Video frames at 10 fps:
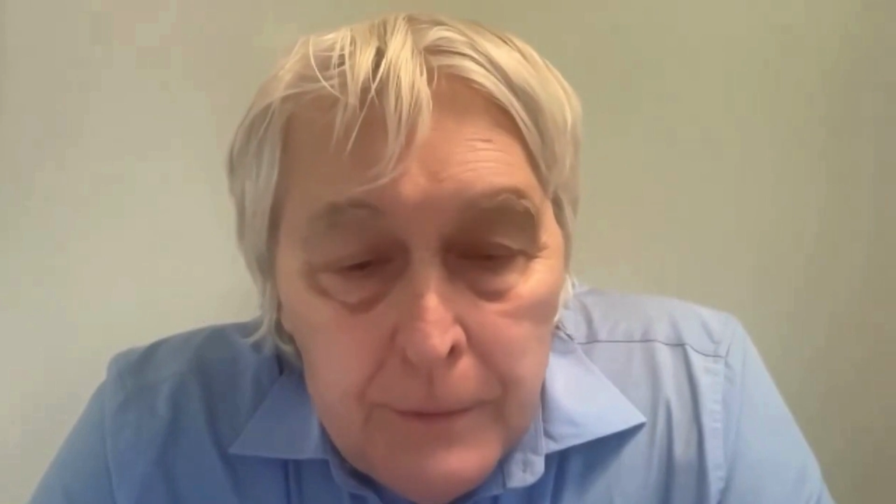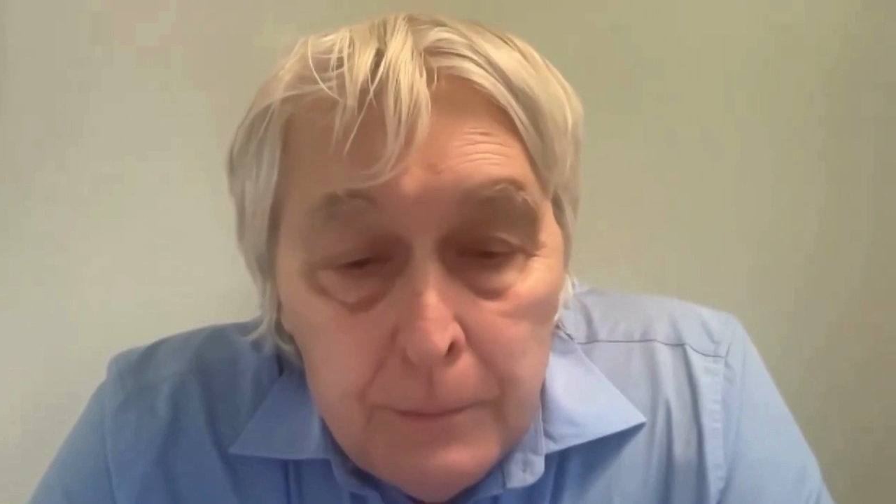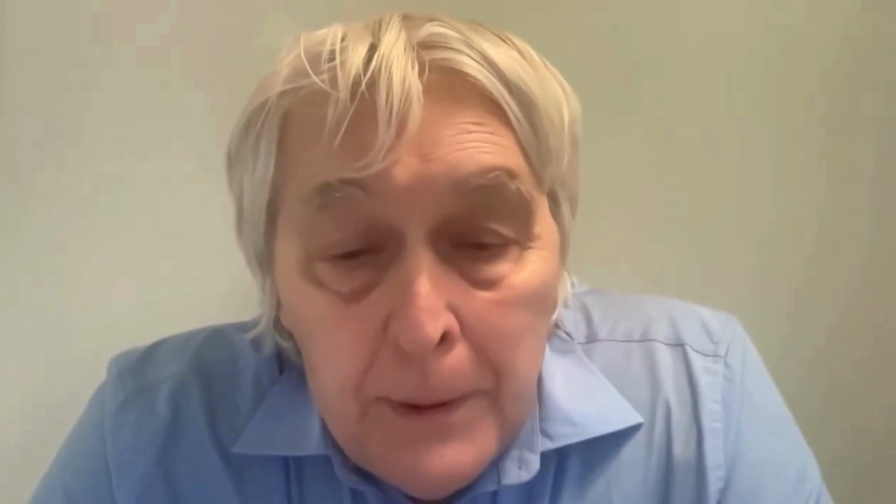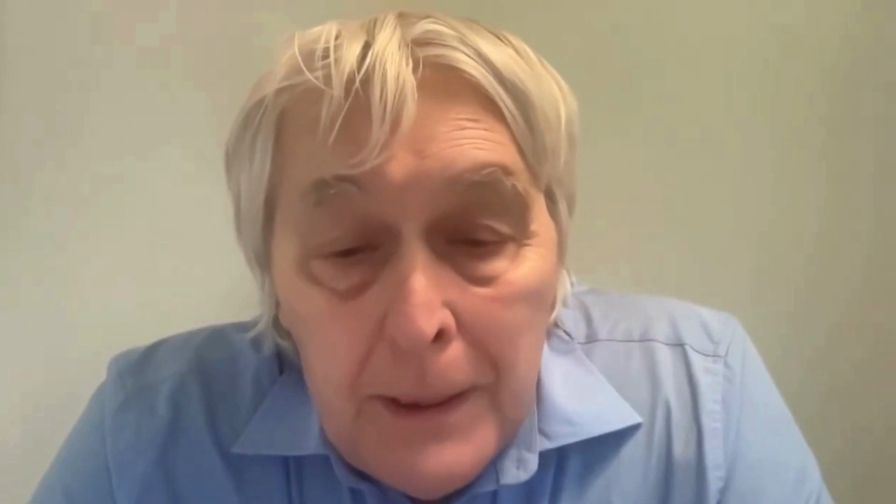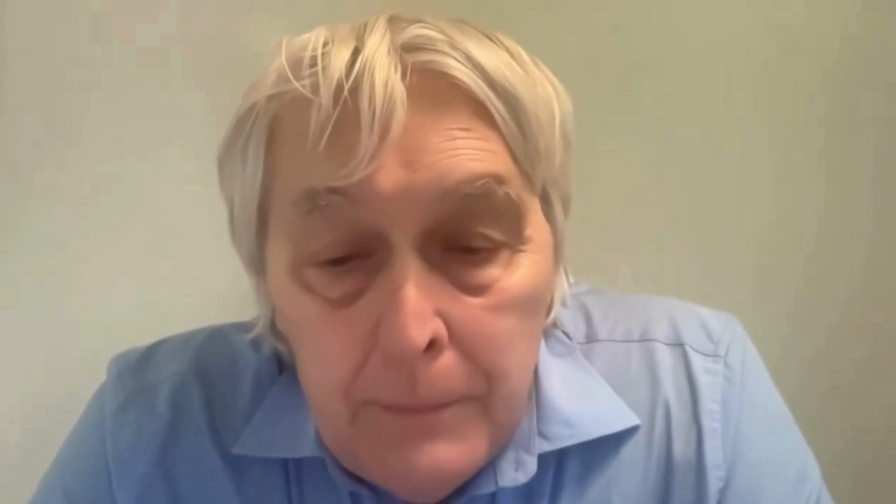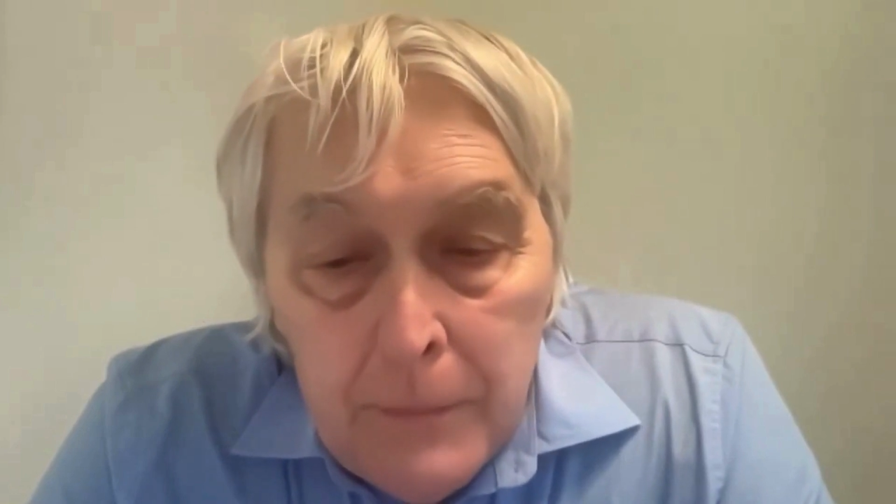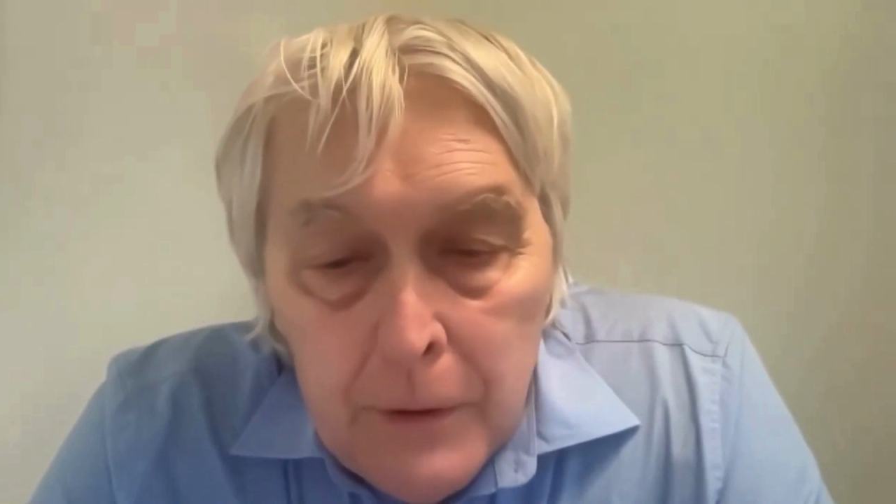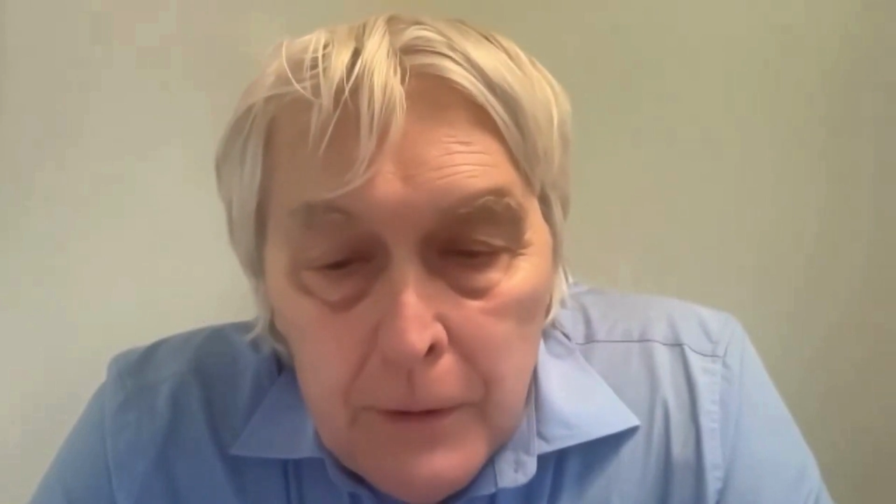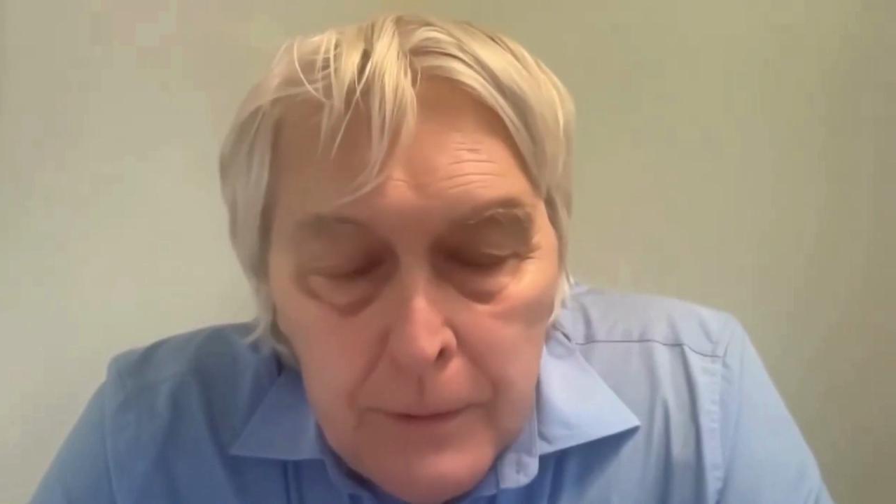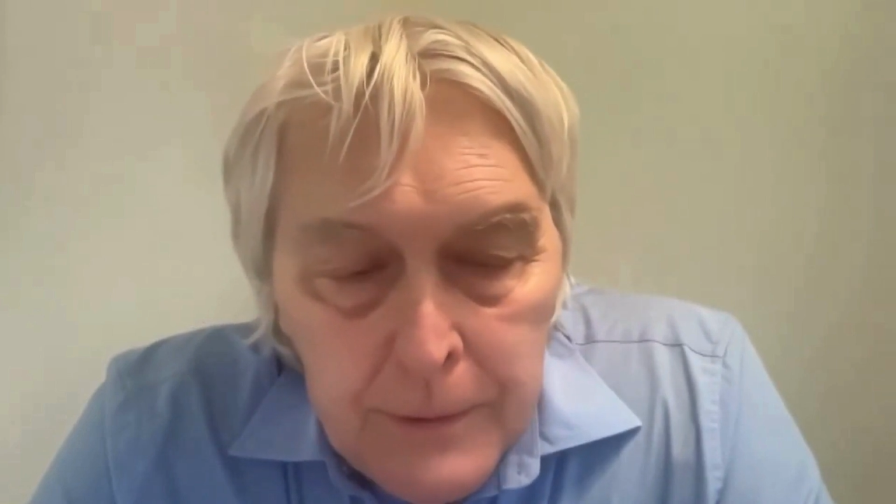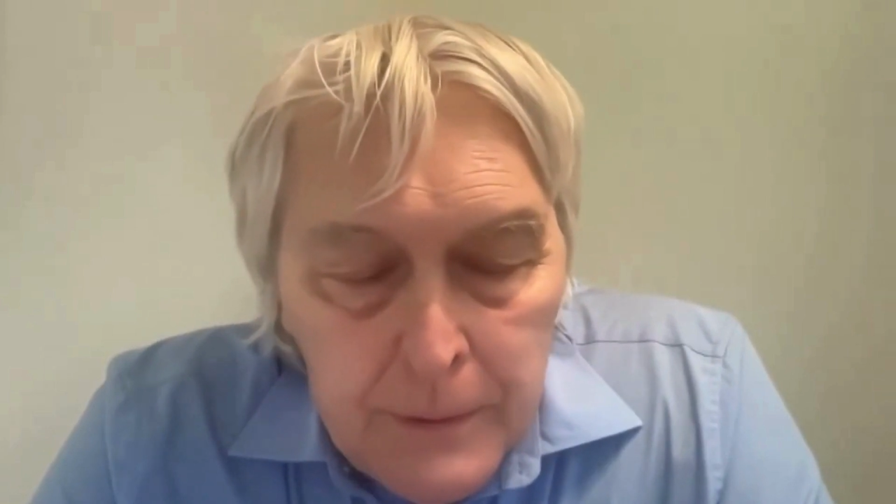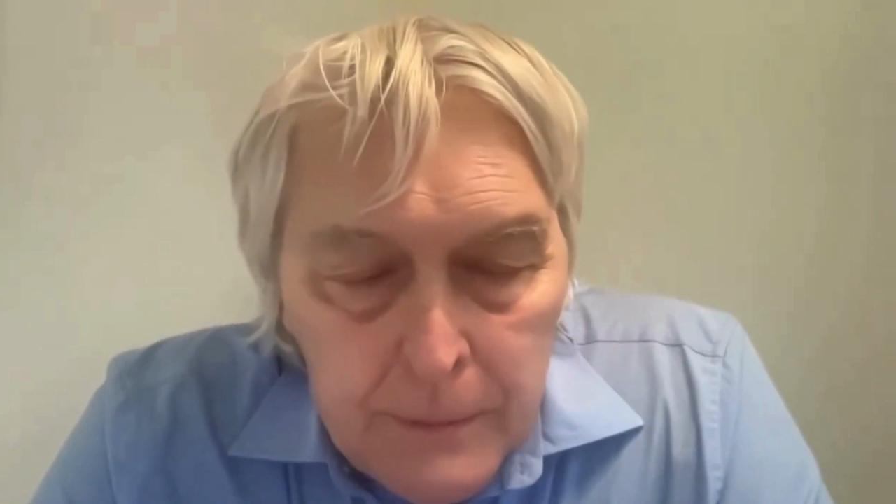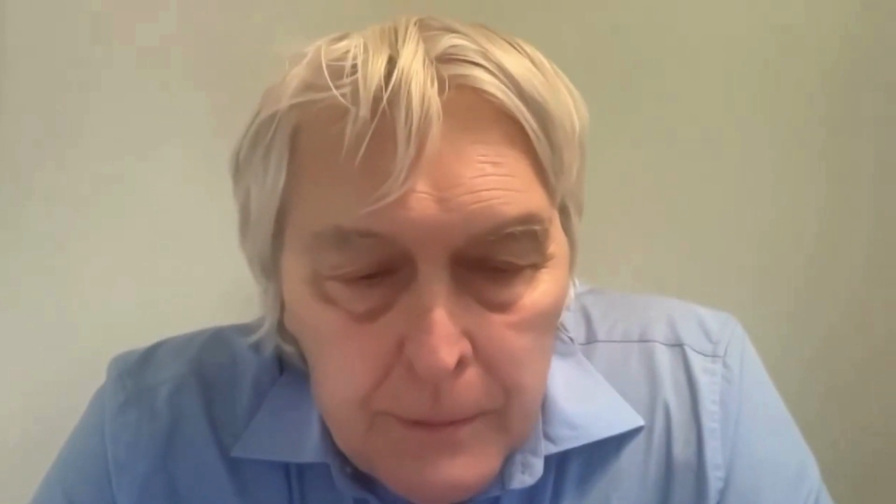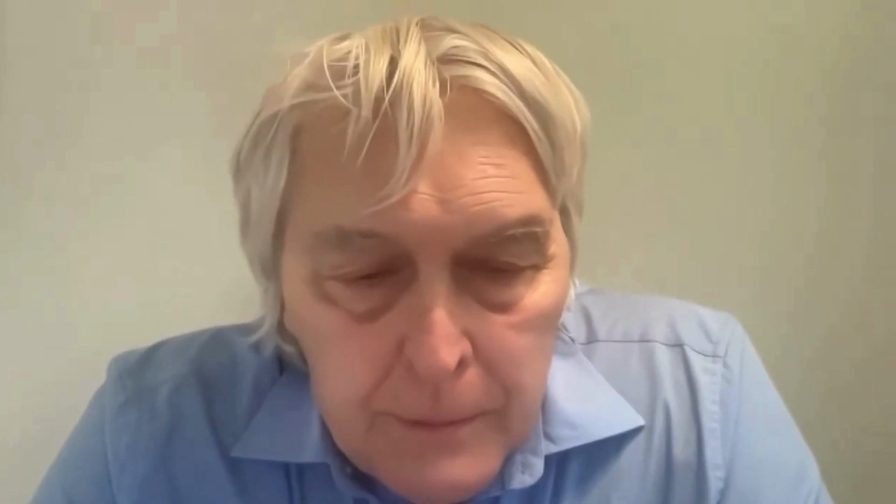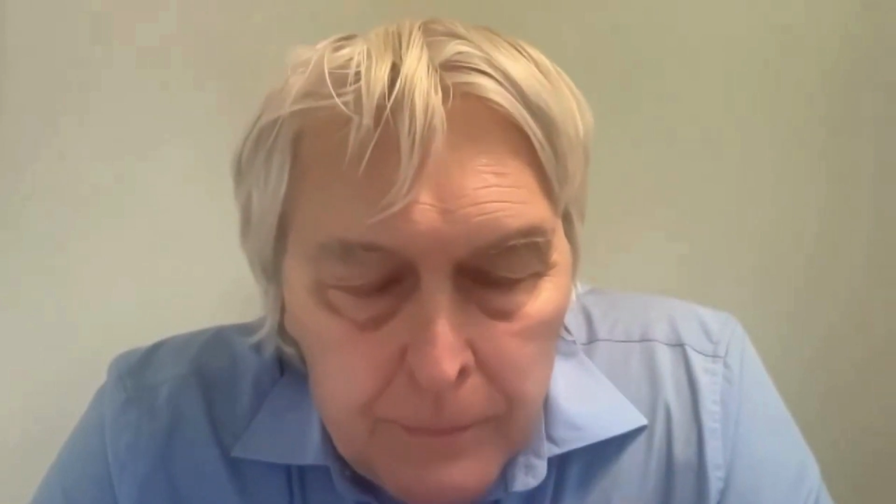the beam current
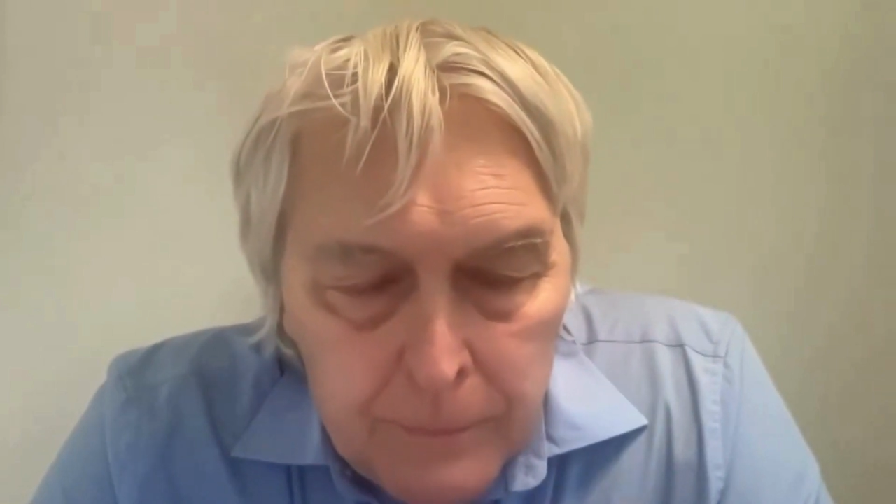in